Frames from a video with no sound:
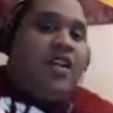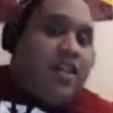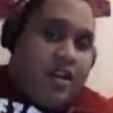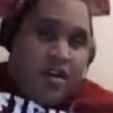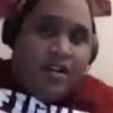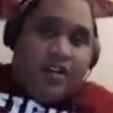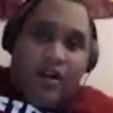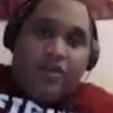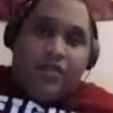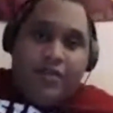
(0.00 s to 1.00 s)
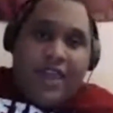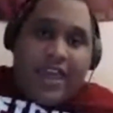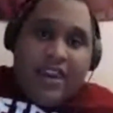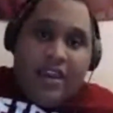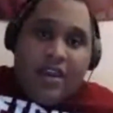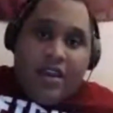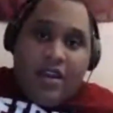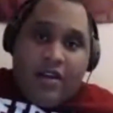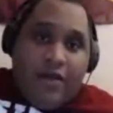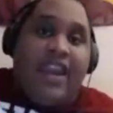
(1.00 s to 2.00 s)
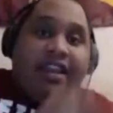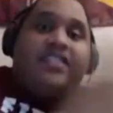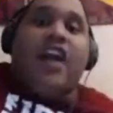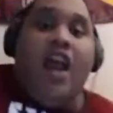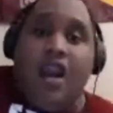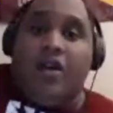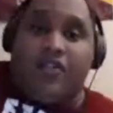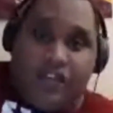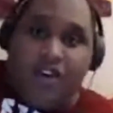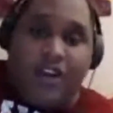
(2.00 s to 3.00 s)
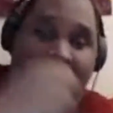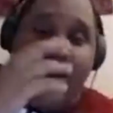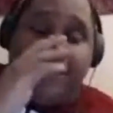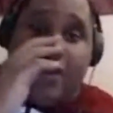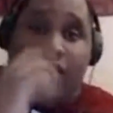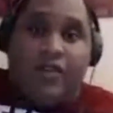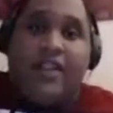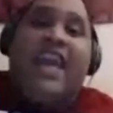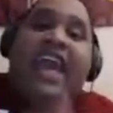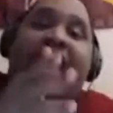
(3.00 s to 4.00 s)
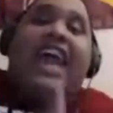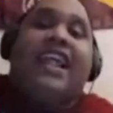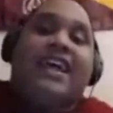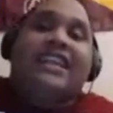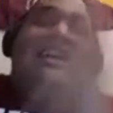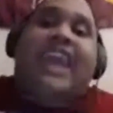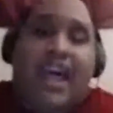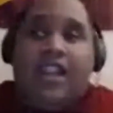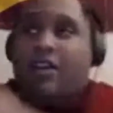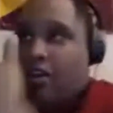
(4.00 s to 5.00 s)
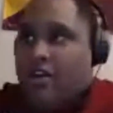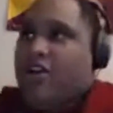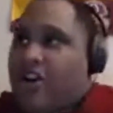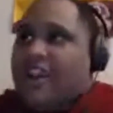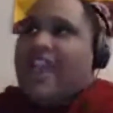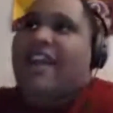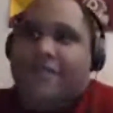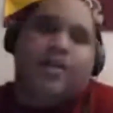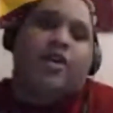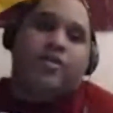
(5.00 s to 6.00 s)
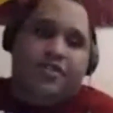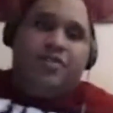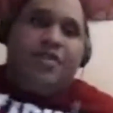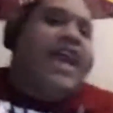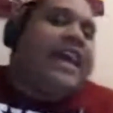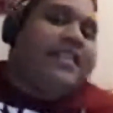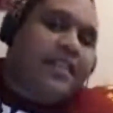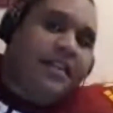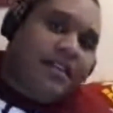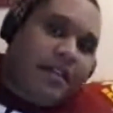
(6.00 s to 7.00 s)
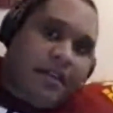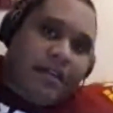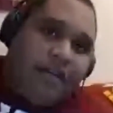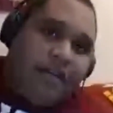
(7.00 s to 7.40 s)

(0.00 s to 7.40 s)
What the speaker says: Stevie Wonder could have told you that. Ray Charles could have told you that. Helen Keller could have told you that.